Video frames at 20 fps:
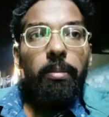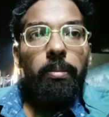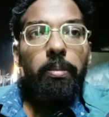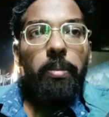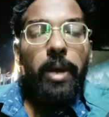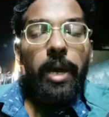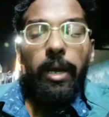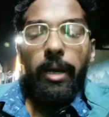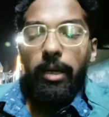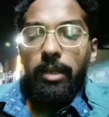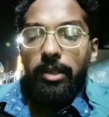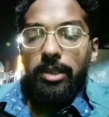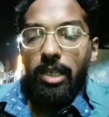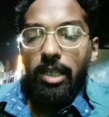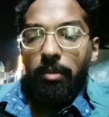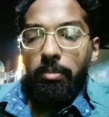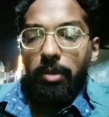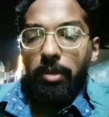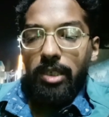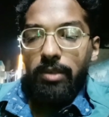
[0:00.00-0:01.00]
are back at the
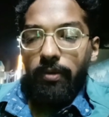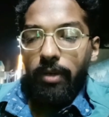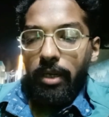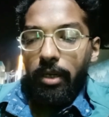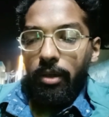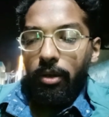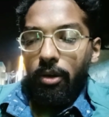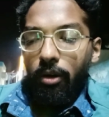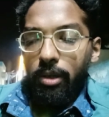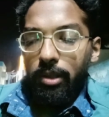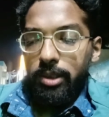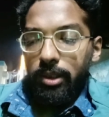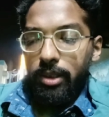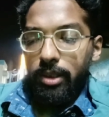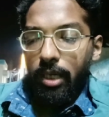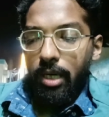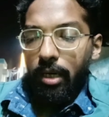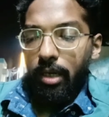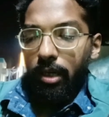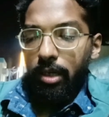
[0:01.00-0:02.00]
same place where it all
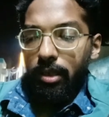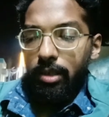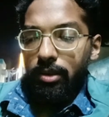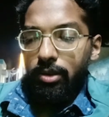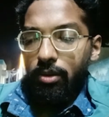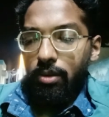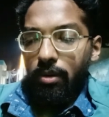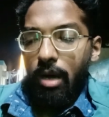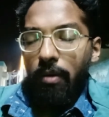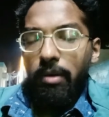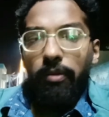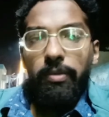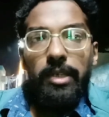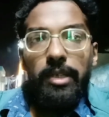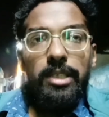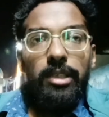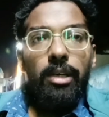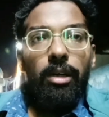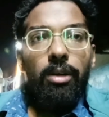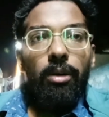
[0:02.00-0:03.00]
started. So after
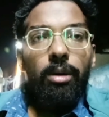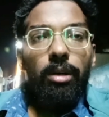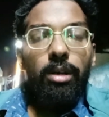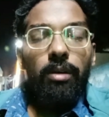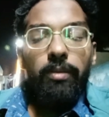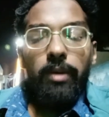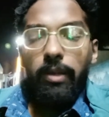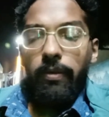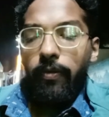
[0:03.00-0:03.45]
facing a lot of